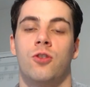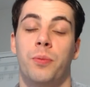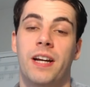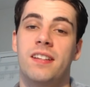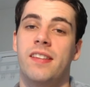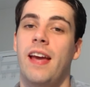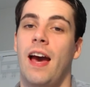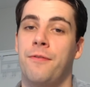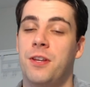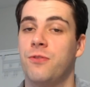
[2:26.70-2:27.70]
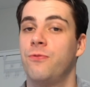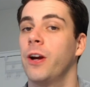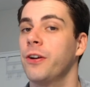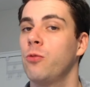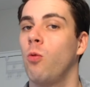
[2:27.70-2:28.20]
So because they have this
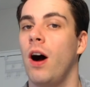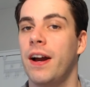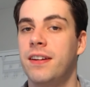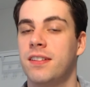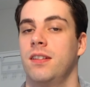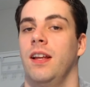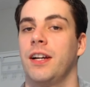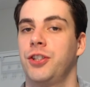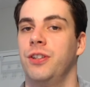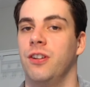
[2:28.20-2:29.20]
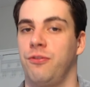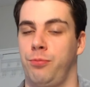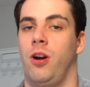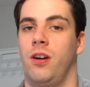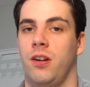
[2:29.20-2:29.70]
very wide selection of
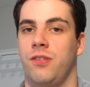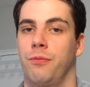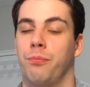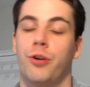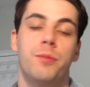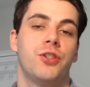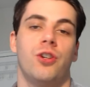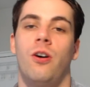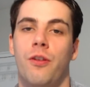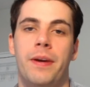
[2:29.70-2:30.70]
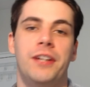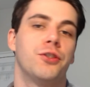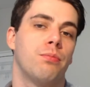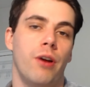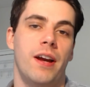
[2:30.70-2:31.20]
products from pretty much all the
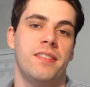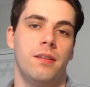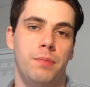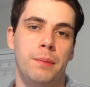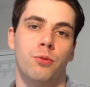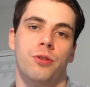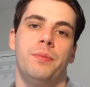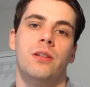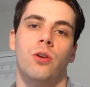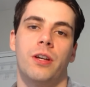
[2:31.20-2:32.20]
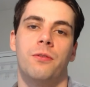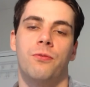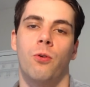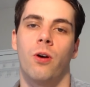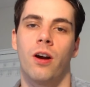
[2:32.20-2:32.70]
major brands that people would be looking
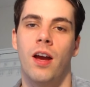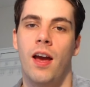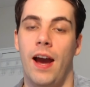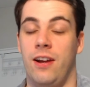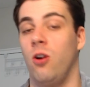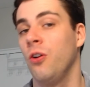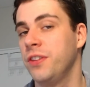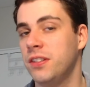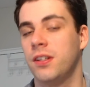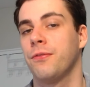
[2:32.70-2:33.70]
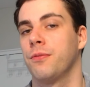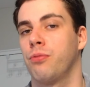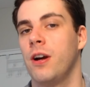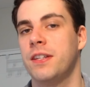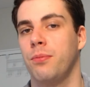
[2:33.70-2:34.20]
for at all these different
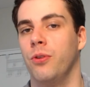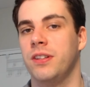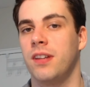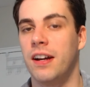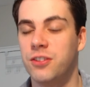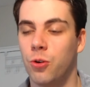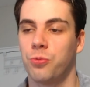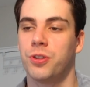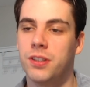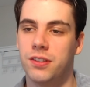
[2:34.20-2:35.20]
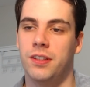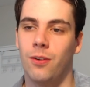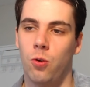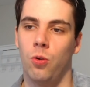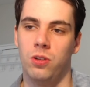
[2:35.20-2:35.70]
price points, I don't really see
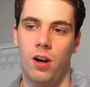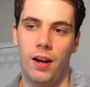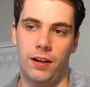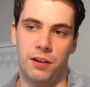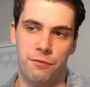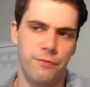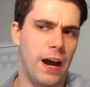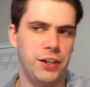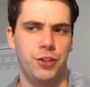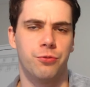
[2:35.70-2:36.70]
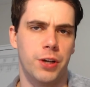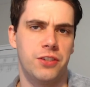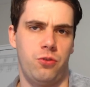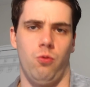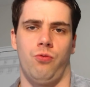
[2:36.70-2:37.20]
a whole lot of fashion
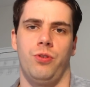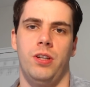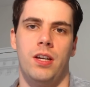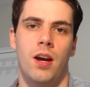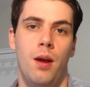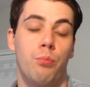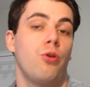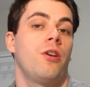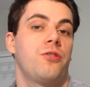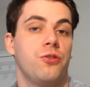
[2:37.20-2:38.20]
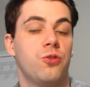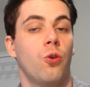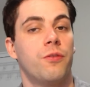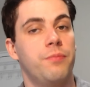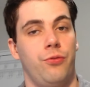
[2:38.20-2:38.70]
risk or really product
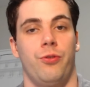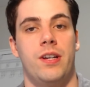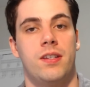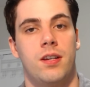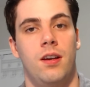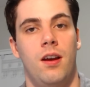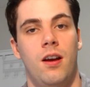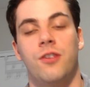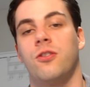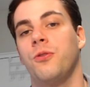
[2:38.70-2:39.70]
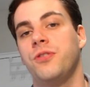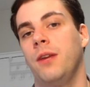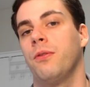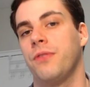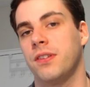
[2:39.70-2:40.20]
assortment risk
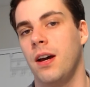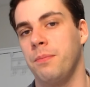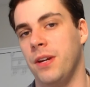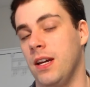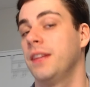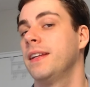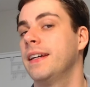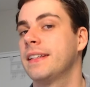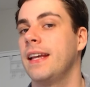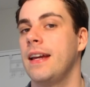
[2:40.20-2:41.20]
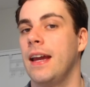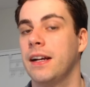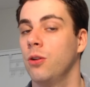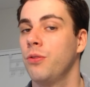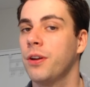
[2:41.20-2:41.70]
associated with this company. Unlike, say, a
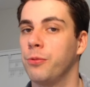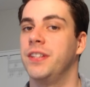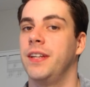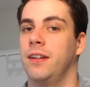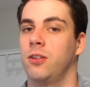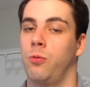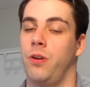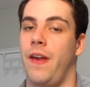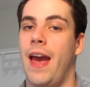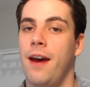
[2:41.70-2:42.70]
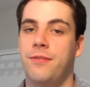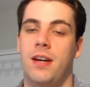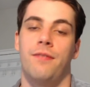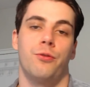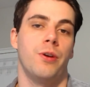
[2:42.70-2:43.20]
clothing retailer where they have to
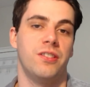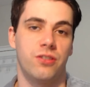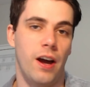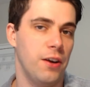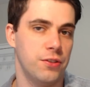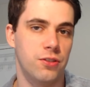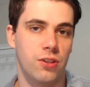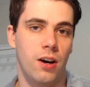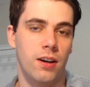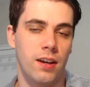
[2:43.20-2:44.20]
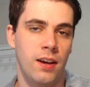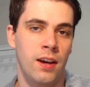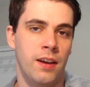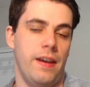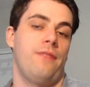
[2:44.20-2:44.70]
have the right styles in stock,
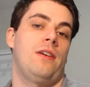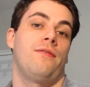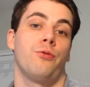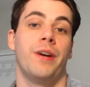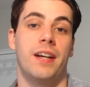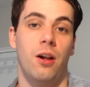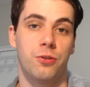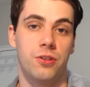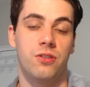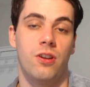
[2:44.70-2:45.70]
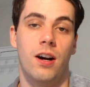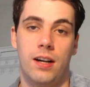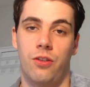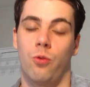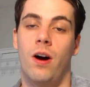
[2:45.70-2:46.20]
they have to have the right colors in stock,
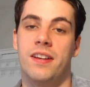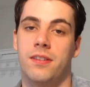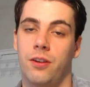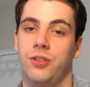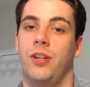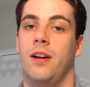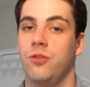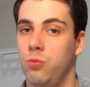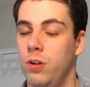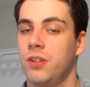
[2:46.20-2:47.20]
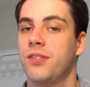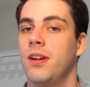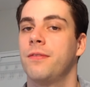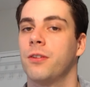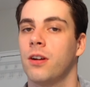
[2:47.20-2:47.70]
otherwise their sales will
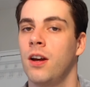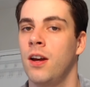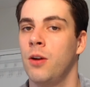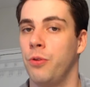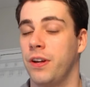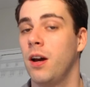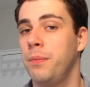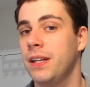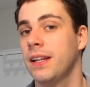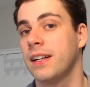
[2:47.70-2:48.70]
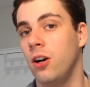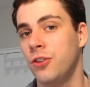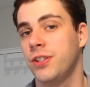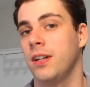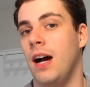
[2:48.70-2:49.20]
suffer. With a company like
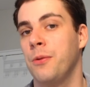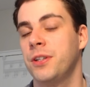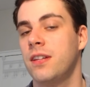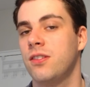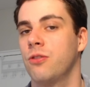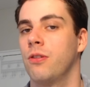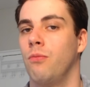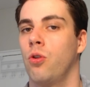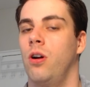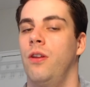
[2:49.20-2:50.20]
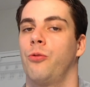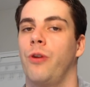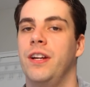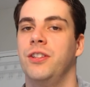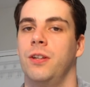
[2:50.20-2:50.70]
Ulta, I would consider it more on the
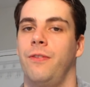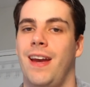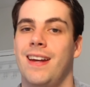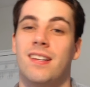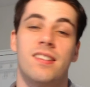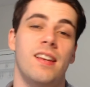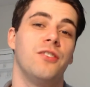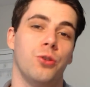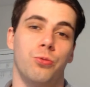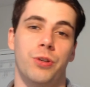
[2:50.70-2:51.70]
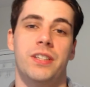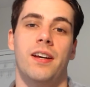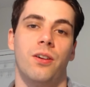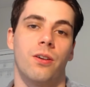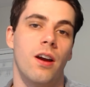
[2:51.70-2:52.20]
range of an essential
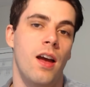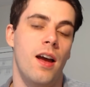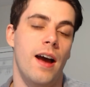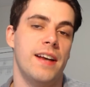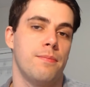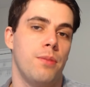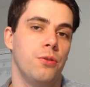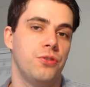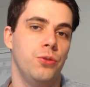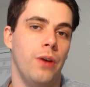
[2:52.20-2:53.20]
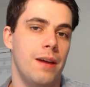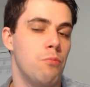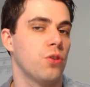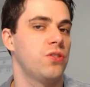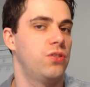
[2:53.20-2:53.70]
retailer as opposed to a
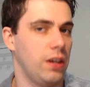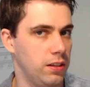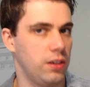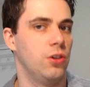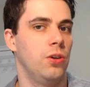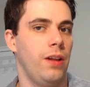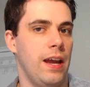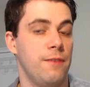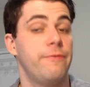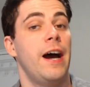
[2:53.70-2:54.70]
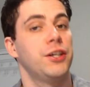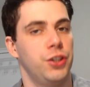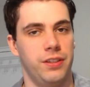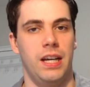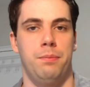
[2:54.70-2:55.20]
more cyclical, a
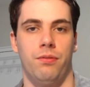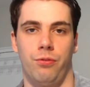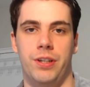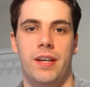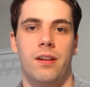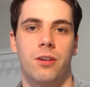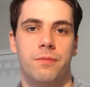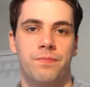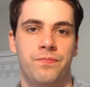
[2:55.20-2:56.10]
fashion type of retailer.